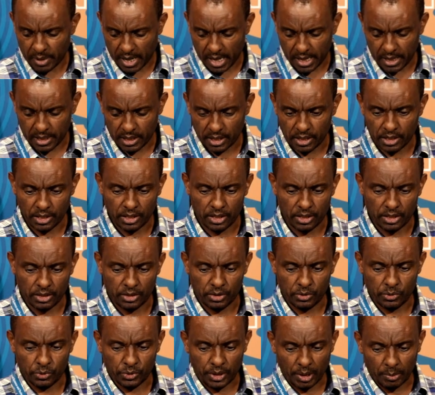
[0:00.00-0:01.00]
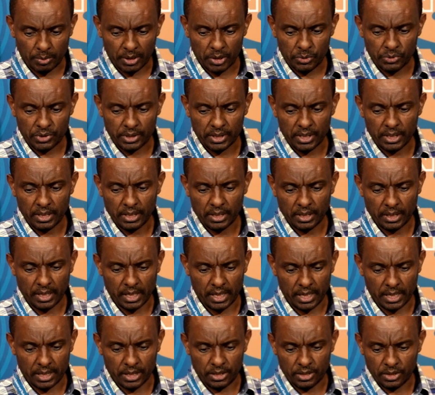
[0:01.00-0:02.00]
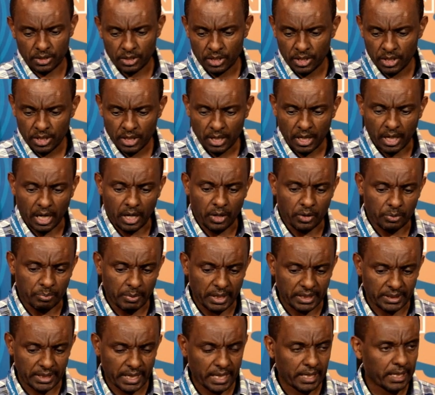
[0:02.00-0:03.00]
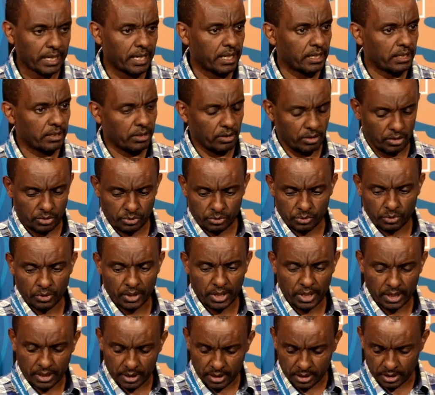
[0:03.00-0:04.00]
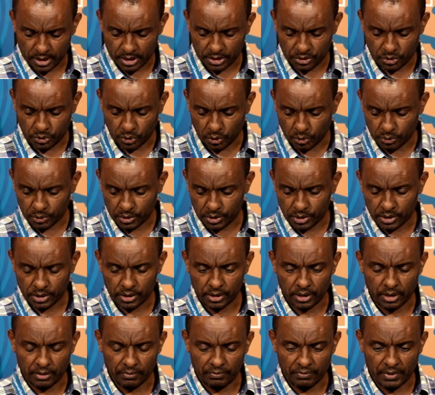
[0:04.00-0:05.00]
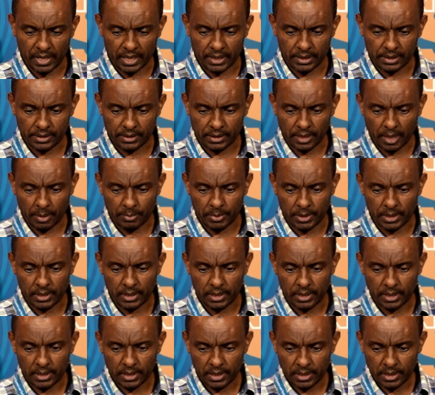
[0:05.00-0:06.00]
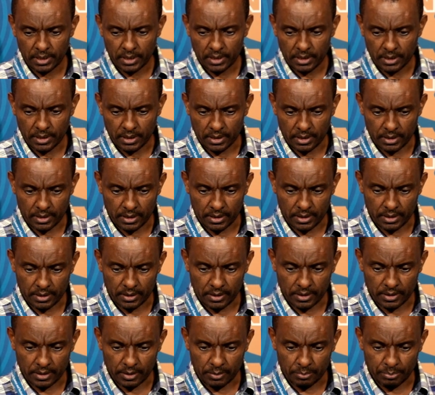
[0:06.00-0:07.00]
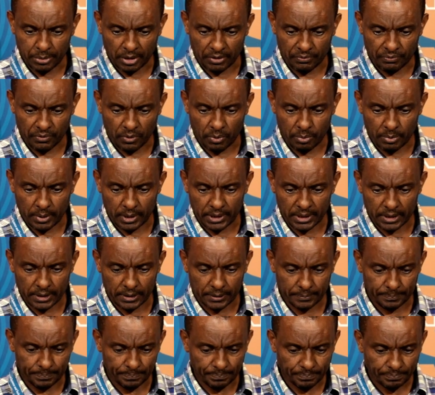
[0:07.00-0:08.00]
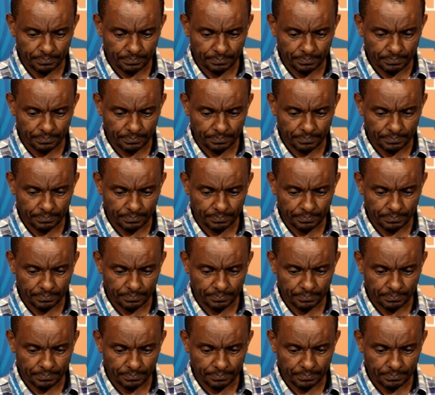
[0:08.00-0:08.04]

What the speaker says: by UWC, and our material also here, it shows a very stable performance.